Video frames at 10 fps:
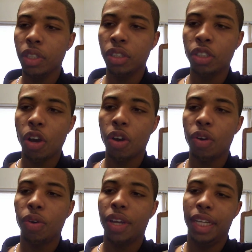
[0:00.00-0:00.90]

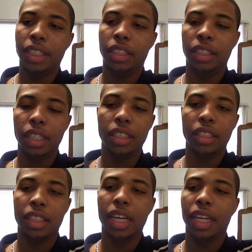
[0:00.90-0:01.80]
so he took the
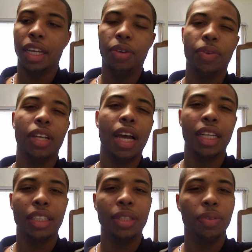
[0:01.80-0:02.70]
snake and he
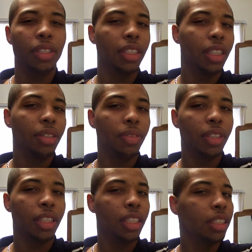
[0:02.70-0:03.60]
realized he wasn't
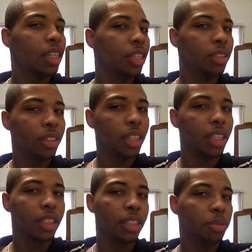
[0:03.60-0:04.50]
giving his other
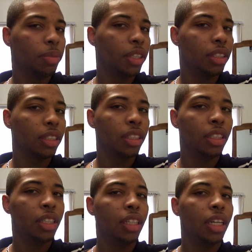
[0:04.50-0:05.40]
snakes as much
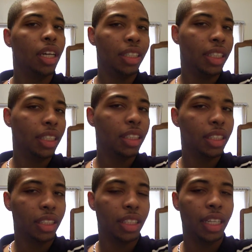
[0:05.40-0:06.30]
attention
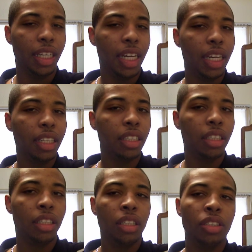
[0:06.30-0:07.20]
as they needed.
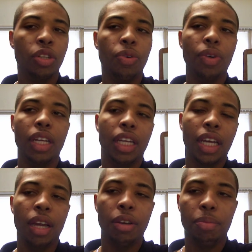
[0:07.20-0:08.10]
So when he
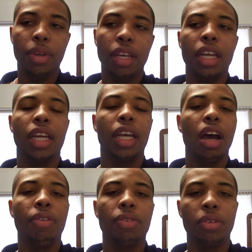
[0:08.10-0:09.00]
came to me and he
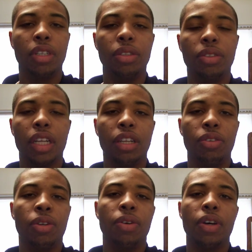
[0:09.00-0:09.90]
offered, he was like, you
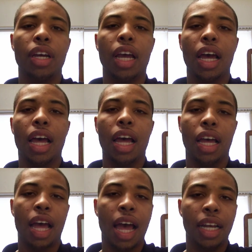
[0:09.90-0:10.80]
know what,
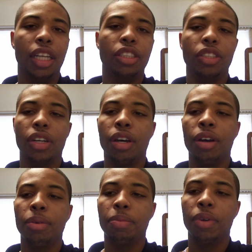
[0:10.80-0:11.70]
I need your help.